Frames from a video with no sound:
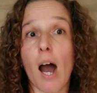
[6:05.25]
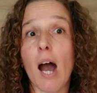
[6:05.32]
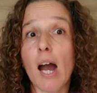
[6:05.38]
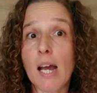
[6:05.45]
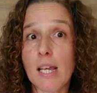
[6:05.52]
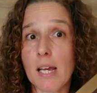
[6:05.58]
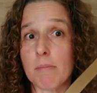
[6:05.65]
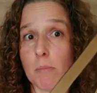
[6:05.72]

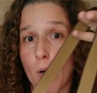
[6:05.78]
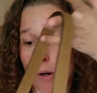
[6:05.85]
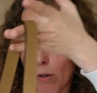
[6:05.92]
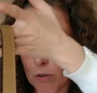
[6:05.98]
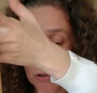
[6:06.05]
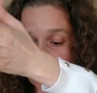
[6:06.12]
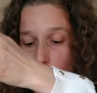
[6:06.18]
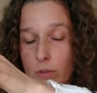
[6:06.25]
I am
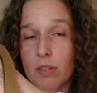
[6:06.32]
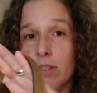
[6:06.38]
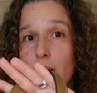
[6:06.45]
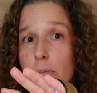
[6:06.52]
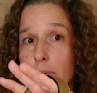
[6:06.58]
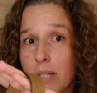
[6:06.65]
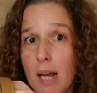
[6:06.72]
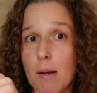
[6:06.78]
also
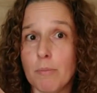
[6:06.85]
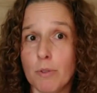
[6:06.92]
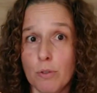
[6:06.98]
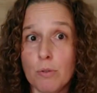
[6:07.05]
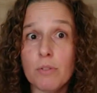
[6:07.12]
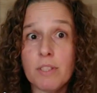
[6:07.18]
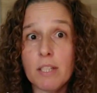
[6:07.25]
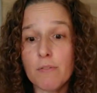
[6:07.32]
sometimes
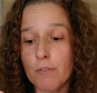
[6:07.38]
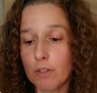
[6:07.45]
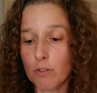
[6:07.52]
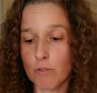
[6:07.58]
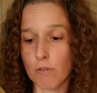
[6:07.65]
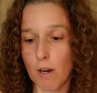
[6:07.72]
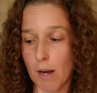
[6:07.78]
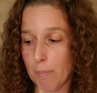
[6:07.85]
using the
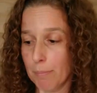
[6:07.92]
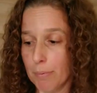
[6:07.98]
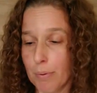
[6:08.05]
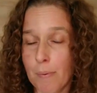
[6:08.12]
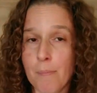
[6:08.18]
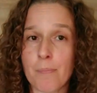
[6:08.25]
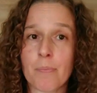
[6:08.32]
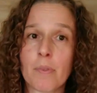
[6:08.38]
strap.
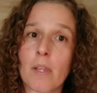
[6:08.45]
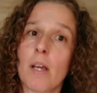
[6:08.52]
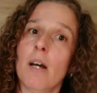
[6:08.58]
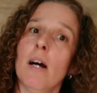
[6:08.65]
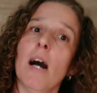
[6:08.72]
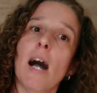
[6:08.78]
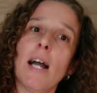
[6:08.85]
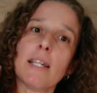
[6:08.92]

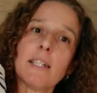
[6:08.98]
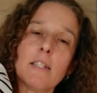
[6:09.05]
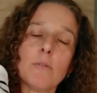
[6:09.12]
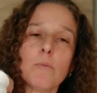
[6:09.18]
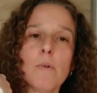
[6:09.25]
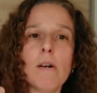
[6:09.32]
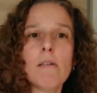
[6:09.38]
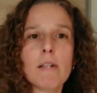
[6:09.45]
I
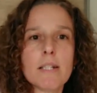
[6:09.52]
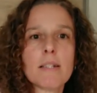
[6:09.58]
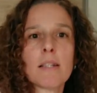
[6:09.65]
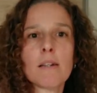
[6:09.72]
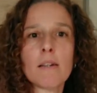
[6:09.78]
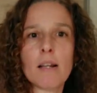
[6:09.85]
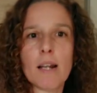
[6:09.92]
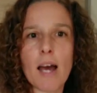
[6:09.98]
can wear it
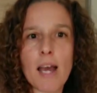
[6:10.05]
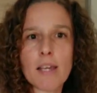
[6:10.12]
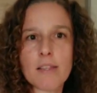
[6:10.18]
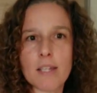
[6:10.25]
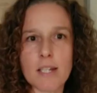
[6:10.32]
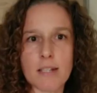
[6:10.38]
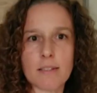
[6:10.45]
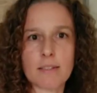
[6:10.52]
like
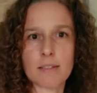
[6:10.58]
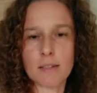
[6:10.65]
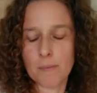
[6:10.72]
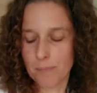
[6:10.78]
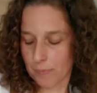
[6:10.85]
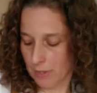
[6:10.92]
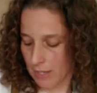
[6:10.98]
this.